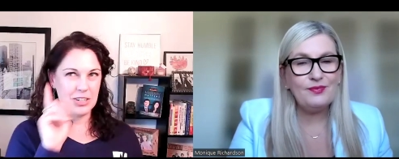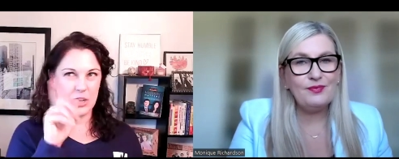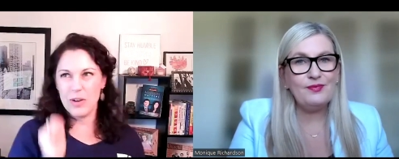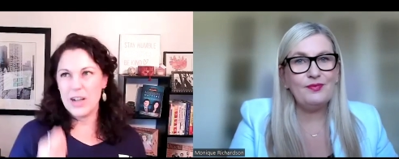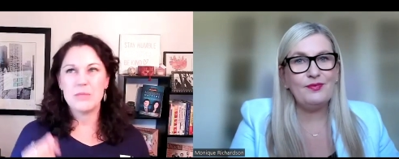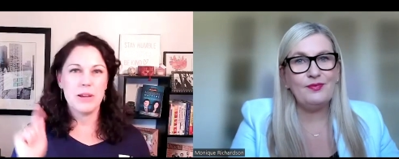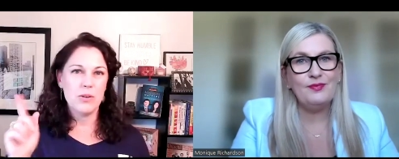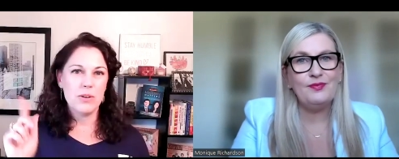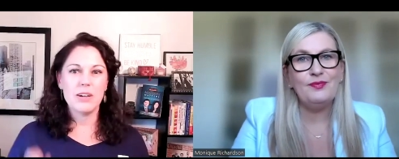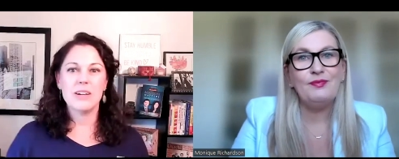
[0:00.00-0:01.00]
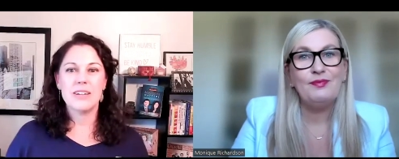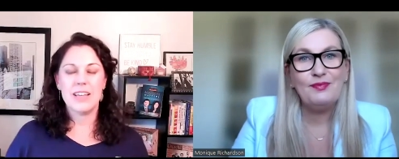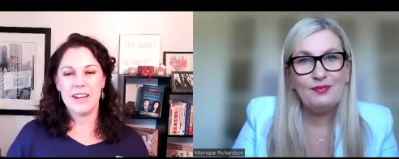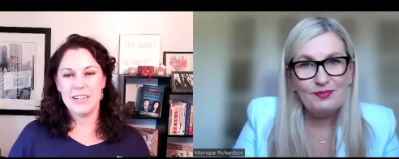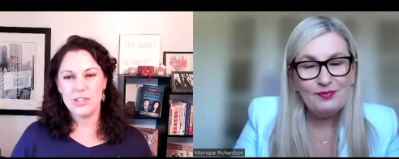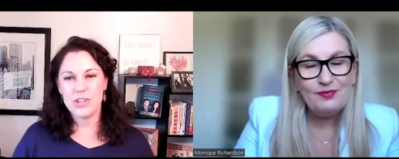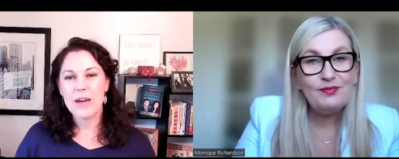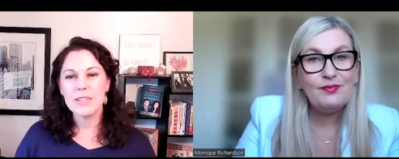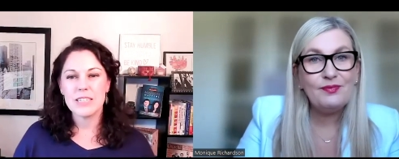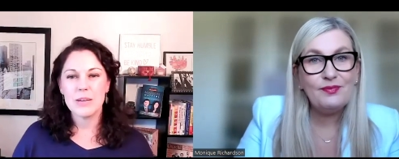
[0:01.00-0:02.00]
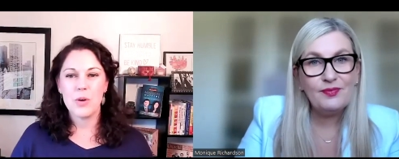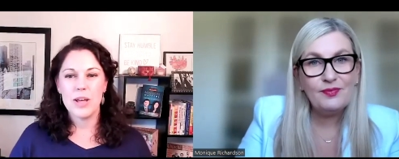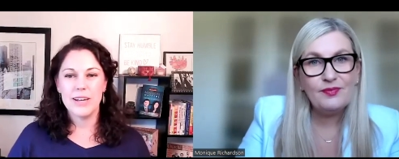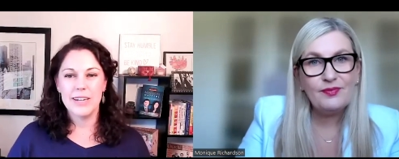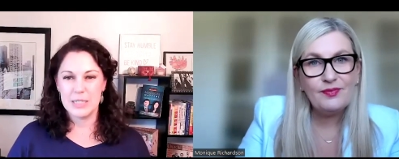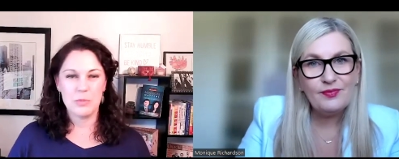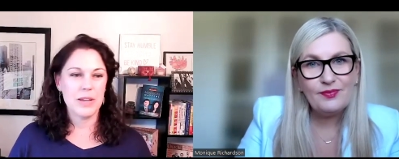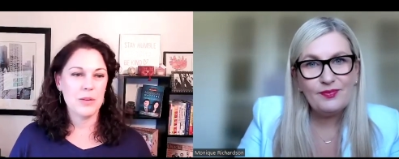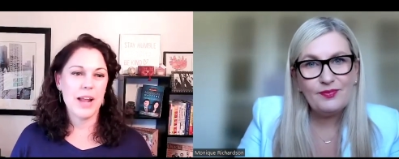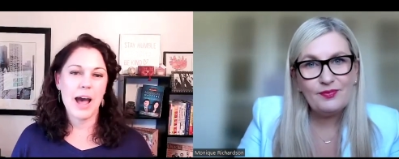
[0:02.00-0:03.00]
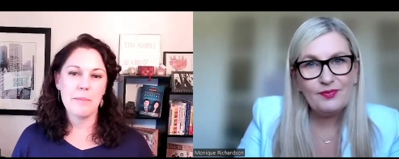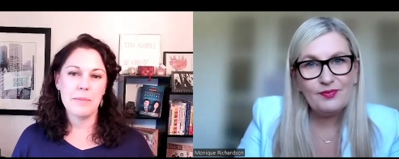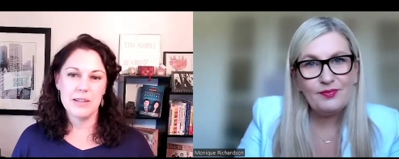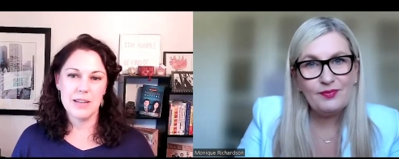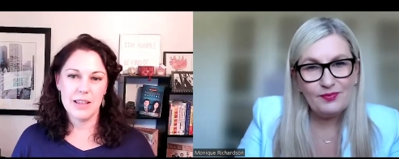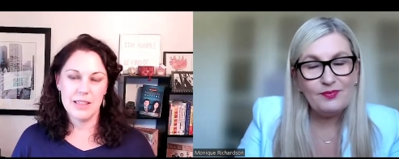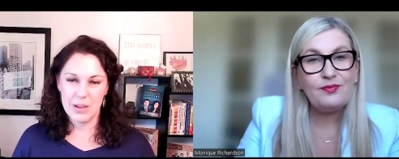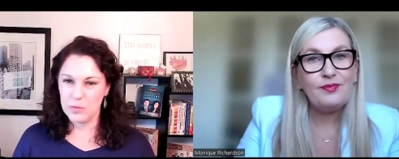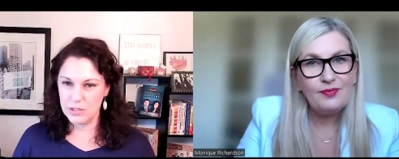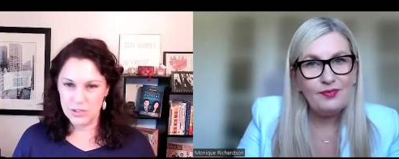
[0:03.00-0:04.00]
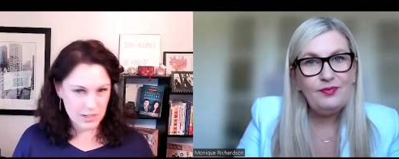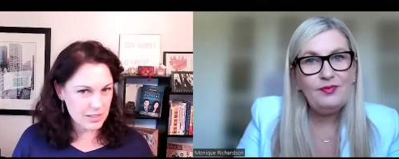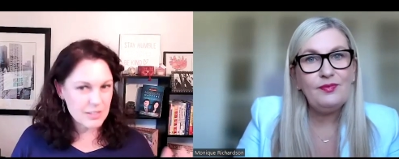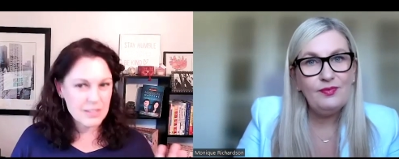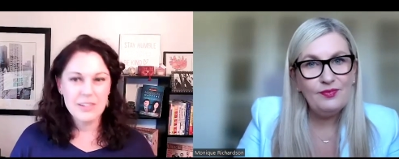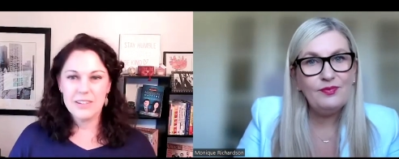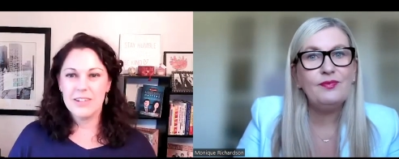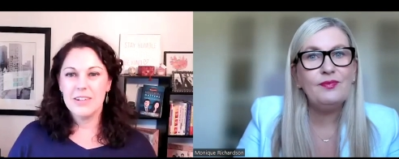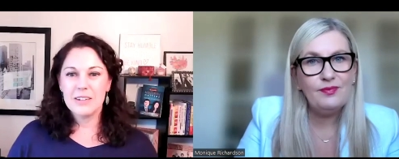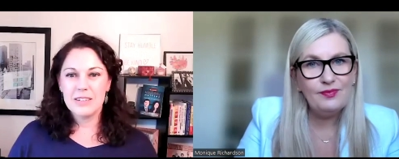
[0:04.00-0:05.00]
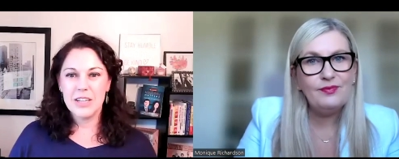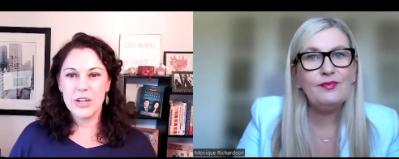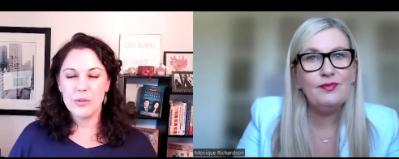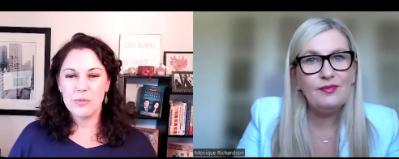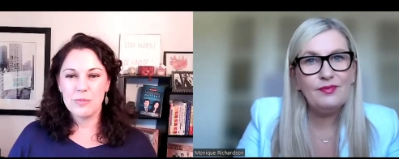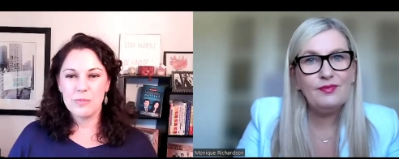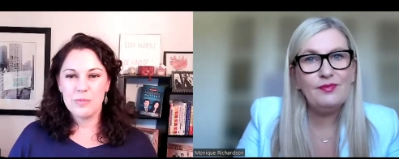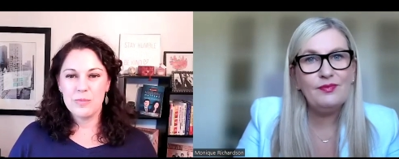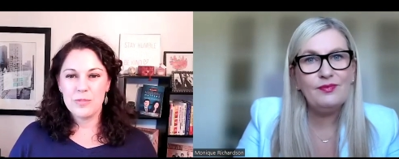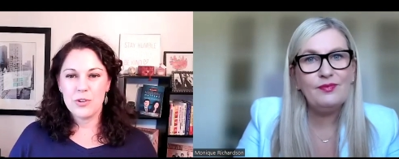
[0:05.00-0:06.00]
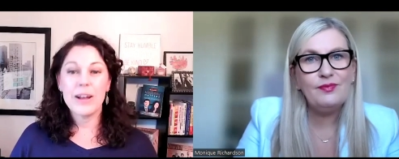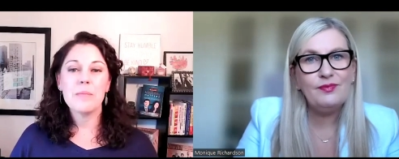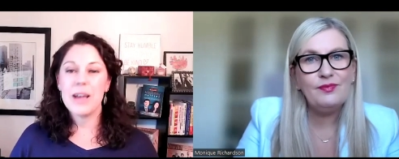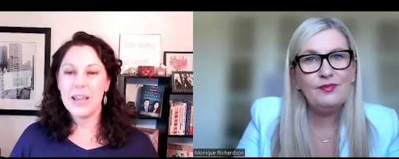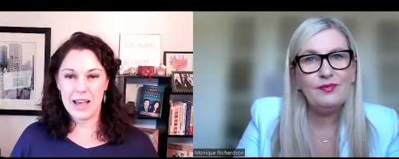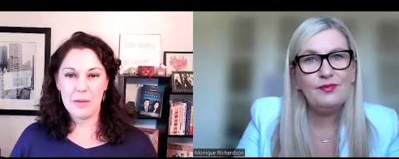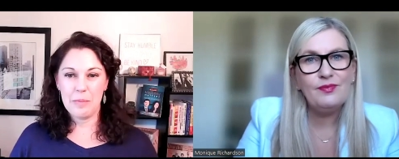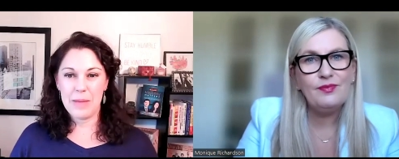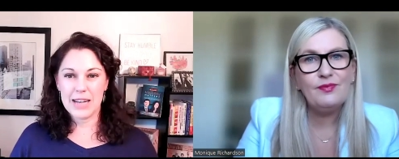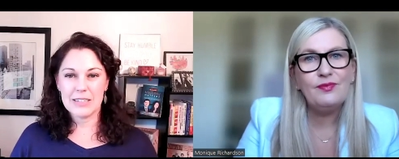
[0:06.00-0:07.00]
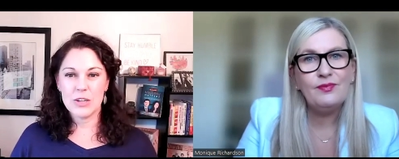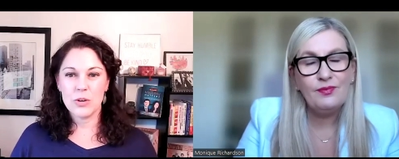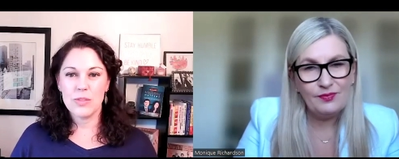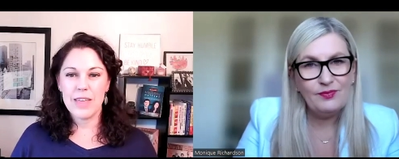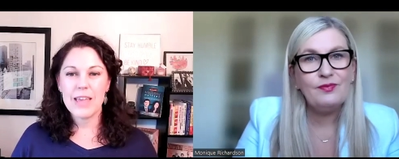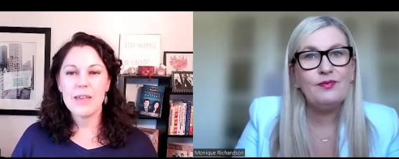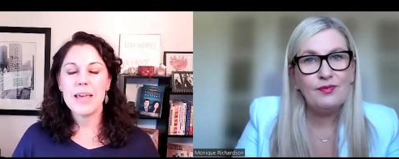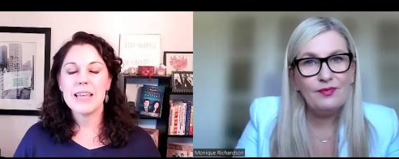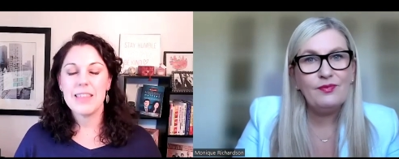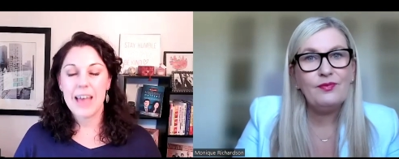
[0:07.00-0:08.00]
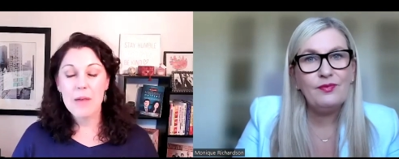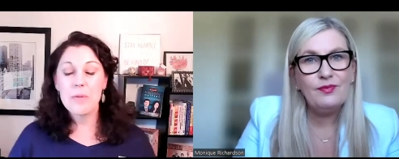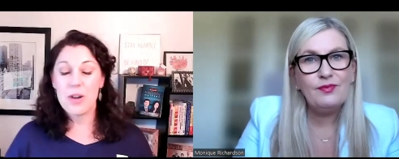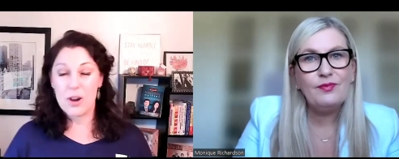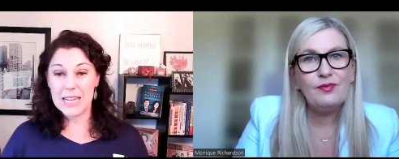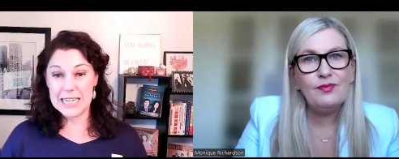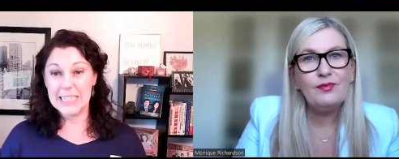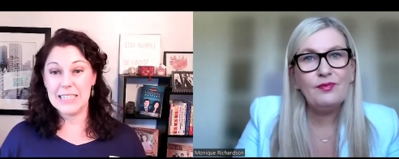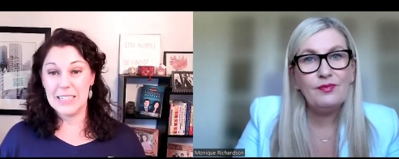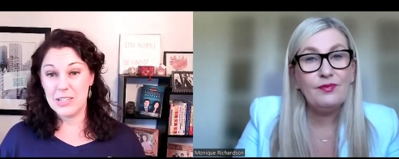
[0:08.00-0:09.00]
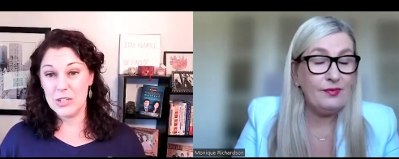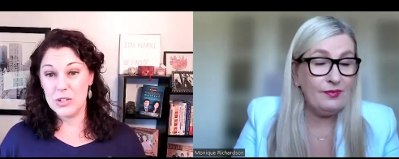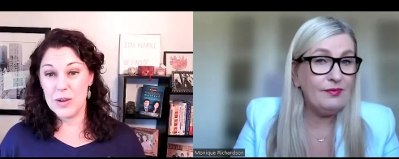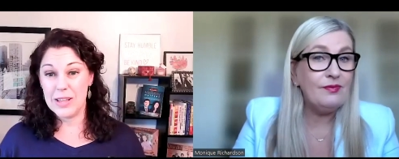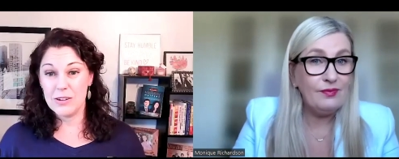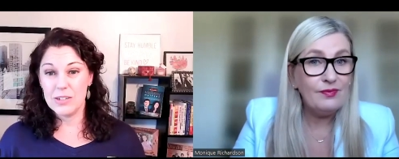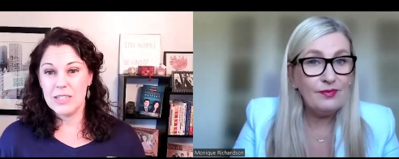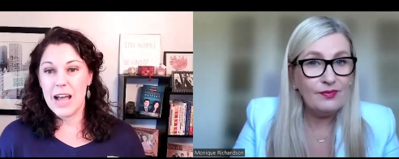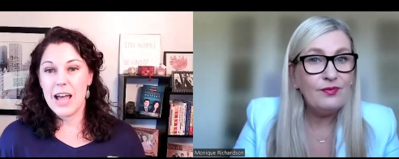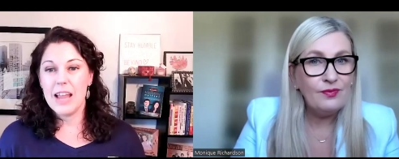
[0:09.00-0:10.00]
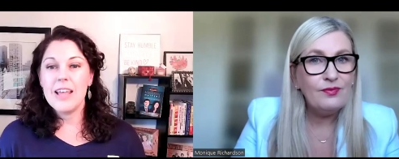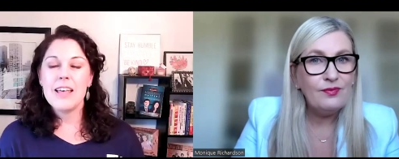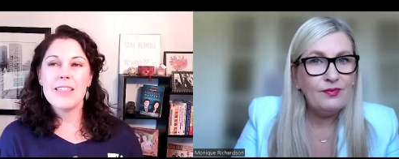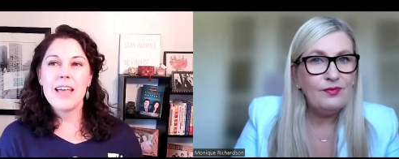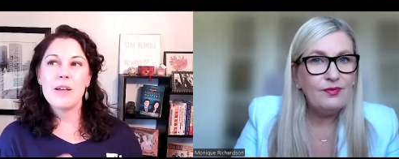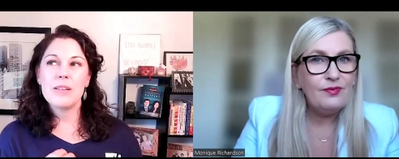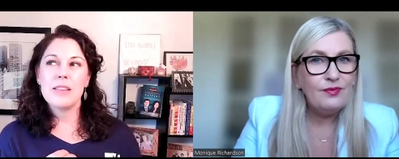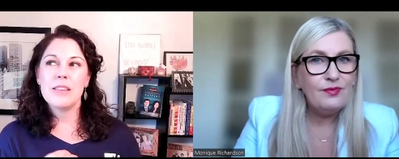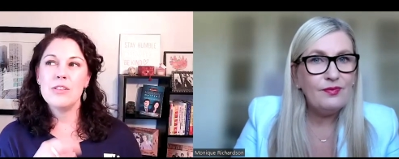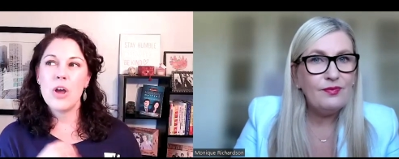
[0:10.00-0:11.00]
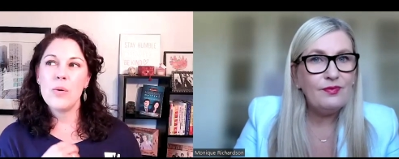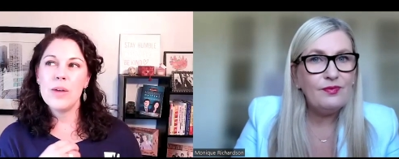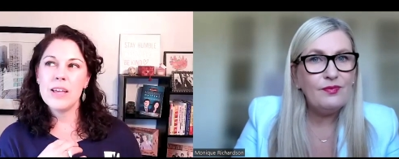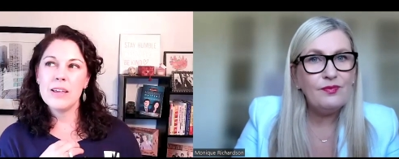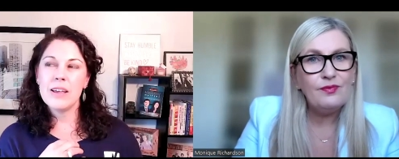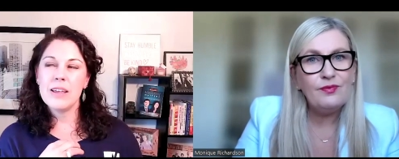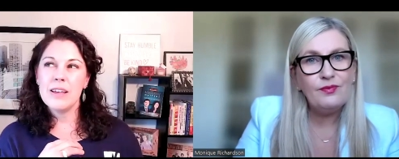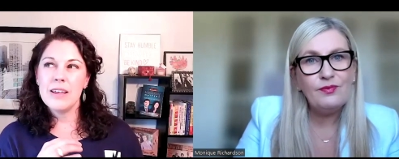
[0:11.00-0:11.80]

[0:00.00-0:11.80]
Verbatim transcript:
Speaker 1: go right to my order, get on a chat with someone, explain what happened, and they will just, you know, credit my account back. So they make that part easy too. Mm-hmm. And mm. there's not that knowing